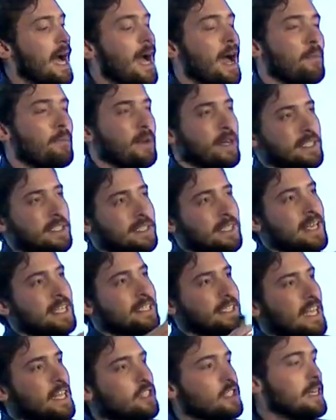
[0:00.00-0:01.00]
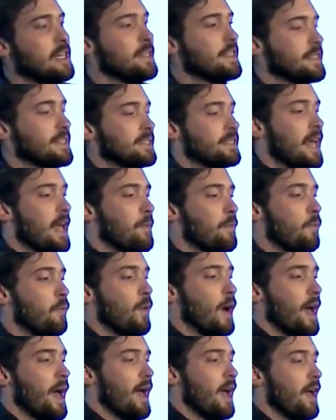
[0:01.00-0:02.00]
uh, but it's essentially the step
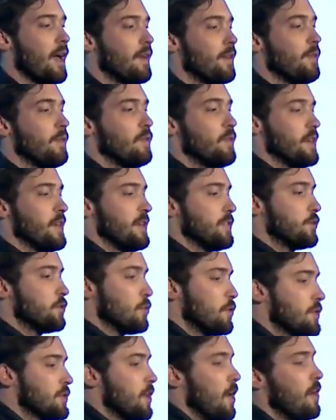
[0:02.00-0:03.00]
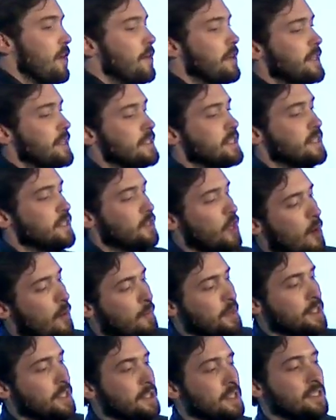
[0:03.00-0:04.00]
where the source code is
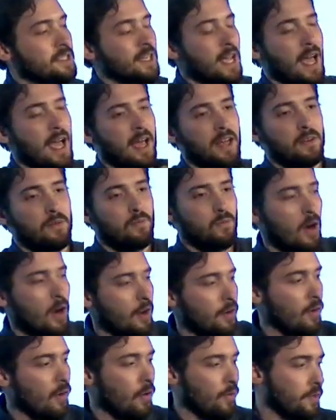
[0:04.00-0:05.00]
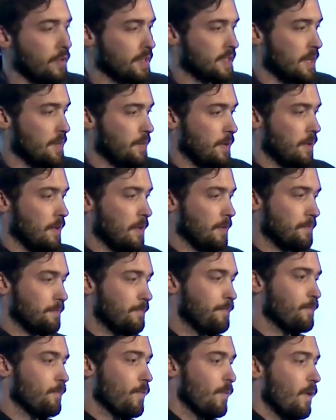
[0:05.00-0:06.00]
interpreted and run on the CPU.
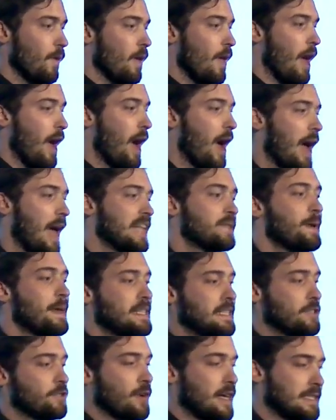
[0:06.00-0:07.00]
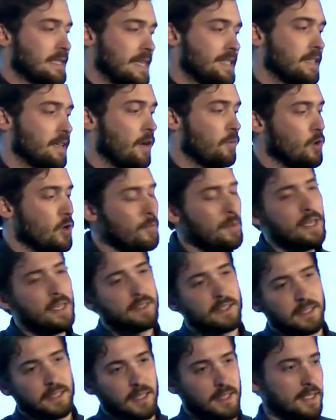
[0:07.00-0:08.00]
Uh, it's basically translating our
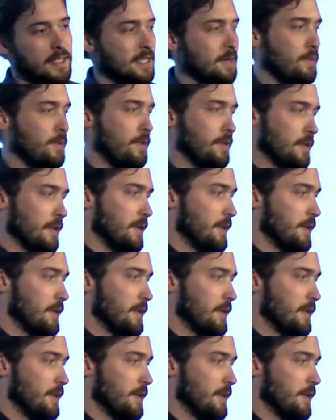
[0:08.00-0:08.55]
rubies to something the CPU can